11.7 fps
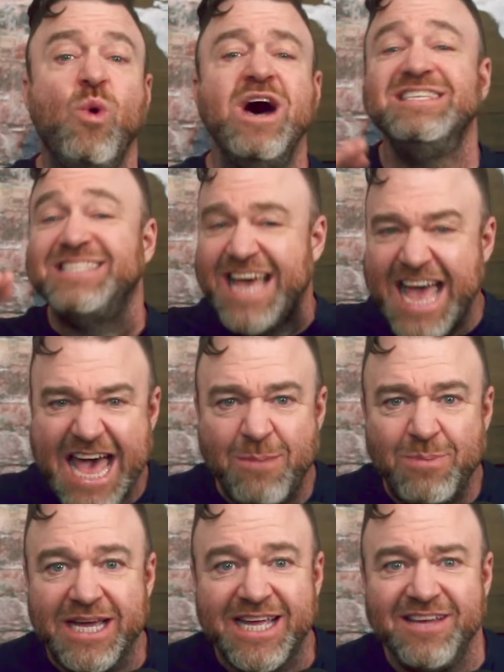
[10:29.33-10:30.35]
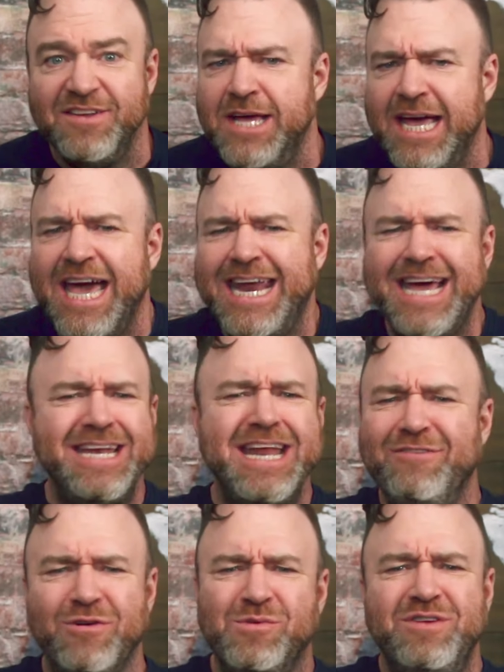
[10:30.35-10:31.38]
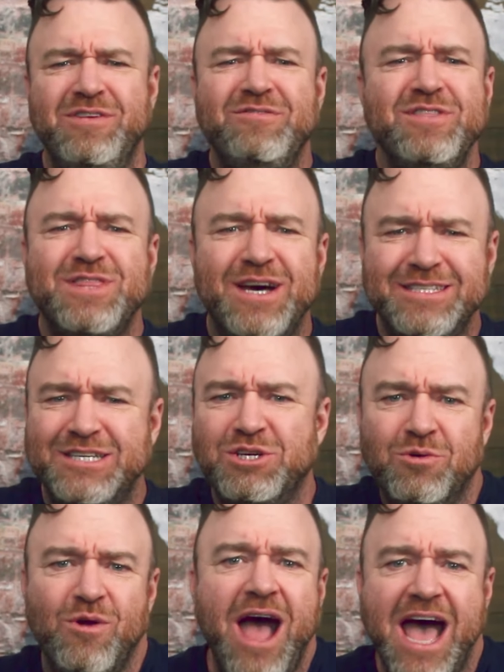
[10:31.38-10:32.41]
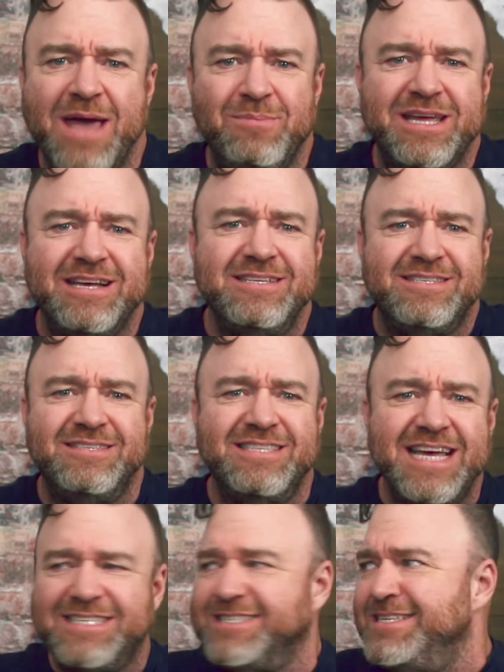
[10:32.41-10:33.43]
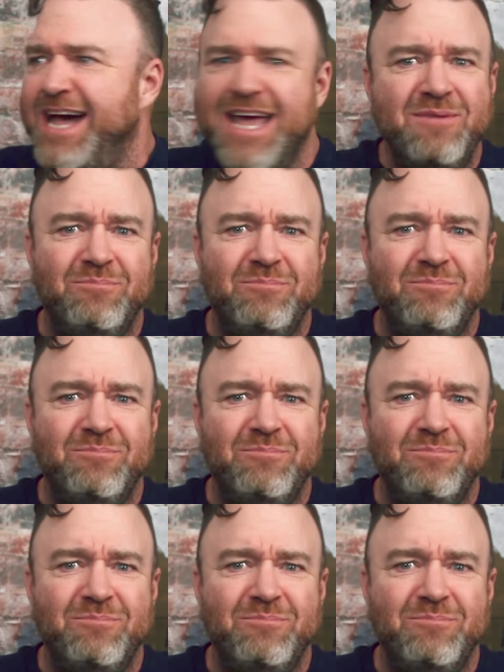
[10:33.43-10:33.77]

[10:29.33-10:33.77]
was epic. And I never would have even thought to try, because that's nigh